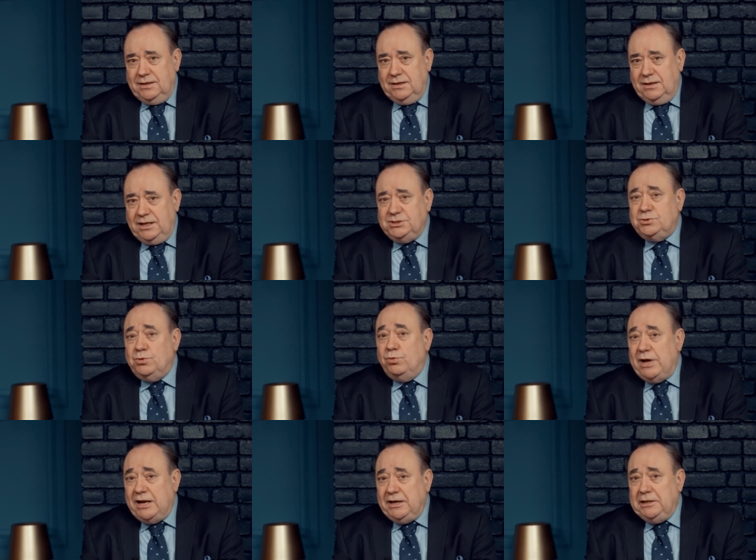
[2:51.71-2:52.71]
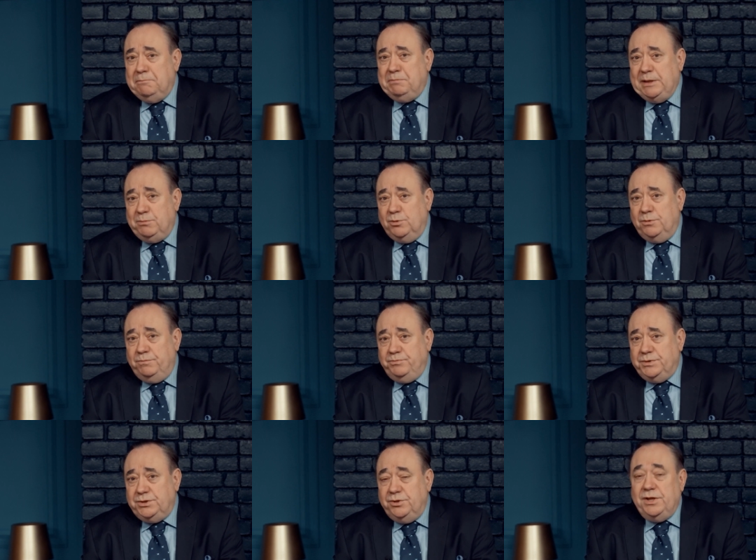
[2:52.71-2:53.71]
Let's rally the people
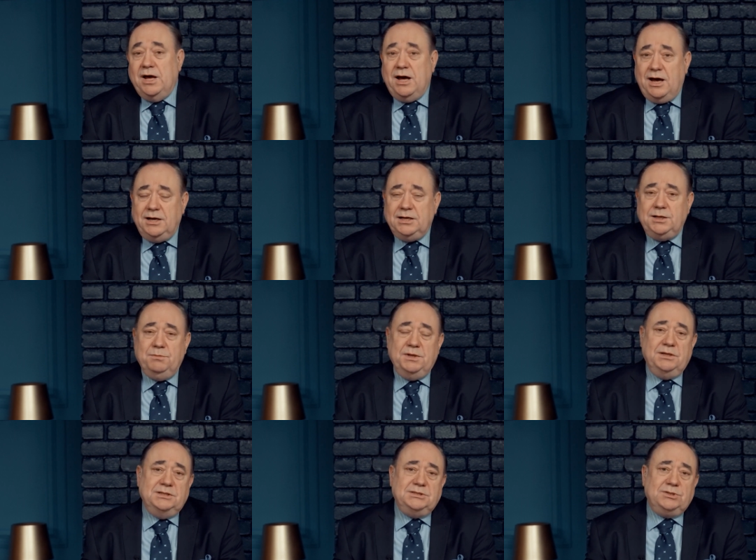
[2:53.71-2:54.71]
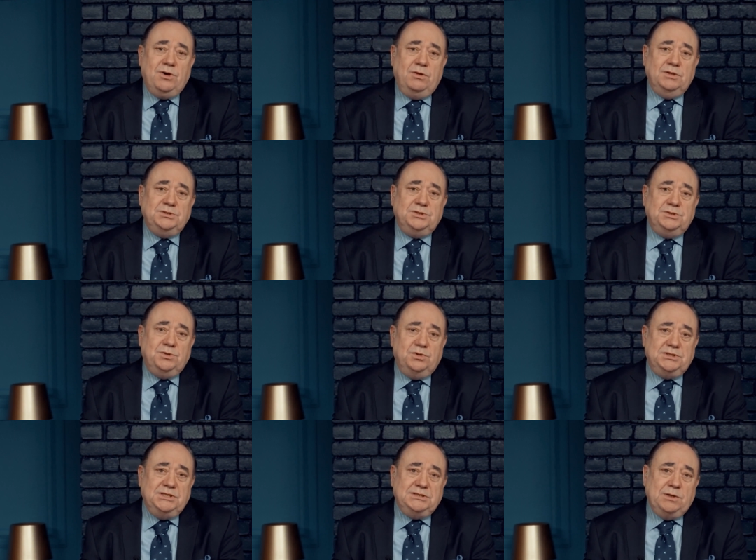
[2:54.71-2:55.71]
to the argument that Scotland's
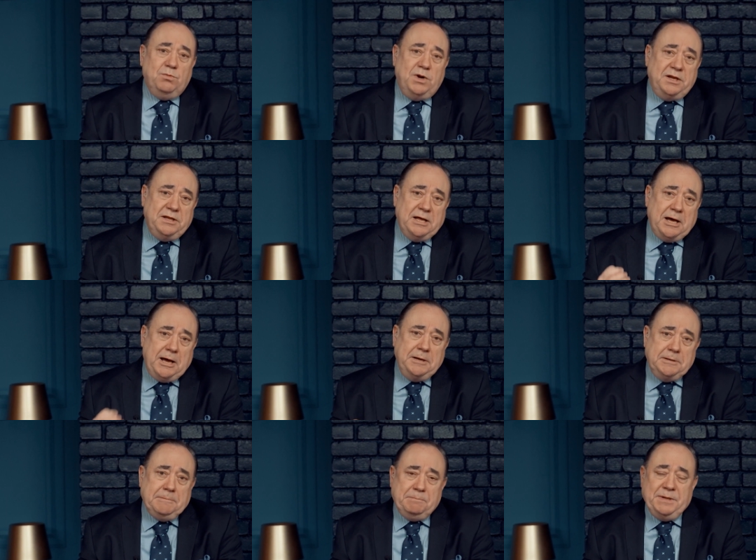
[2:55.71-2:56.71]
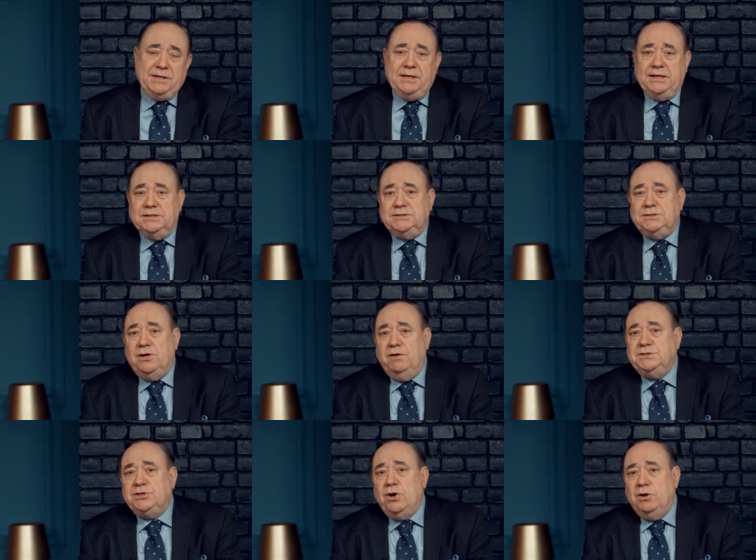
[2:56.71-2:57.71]
resources are one of the underpinnings of
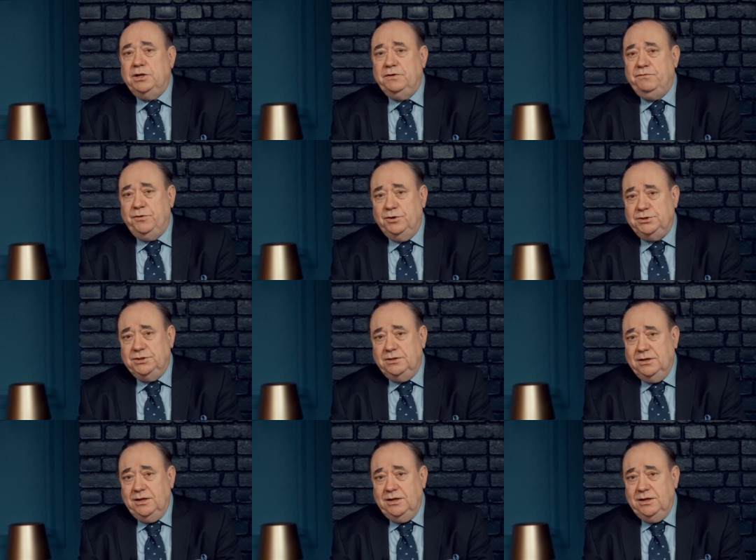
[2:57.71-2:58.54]
Scotland's future,